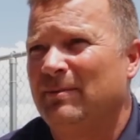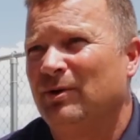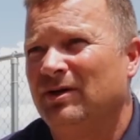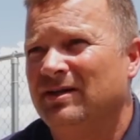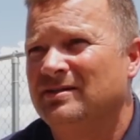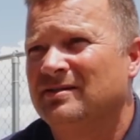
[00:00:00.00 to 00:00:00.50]

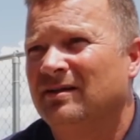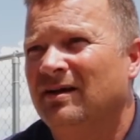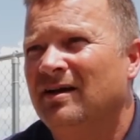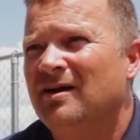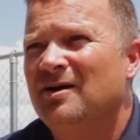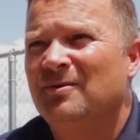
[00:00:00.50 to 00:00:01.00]
neighborhoods,
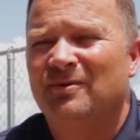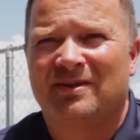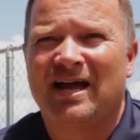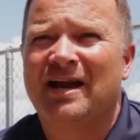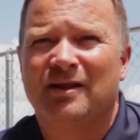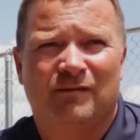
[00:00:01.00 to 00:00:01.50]

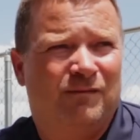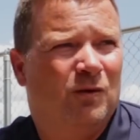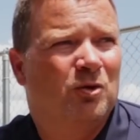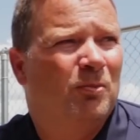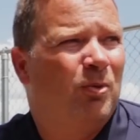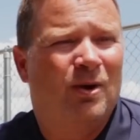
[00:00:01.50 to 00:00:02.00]
with kind of the
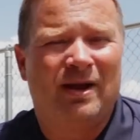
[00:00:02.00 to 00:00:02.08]
focal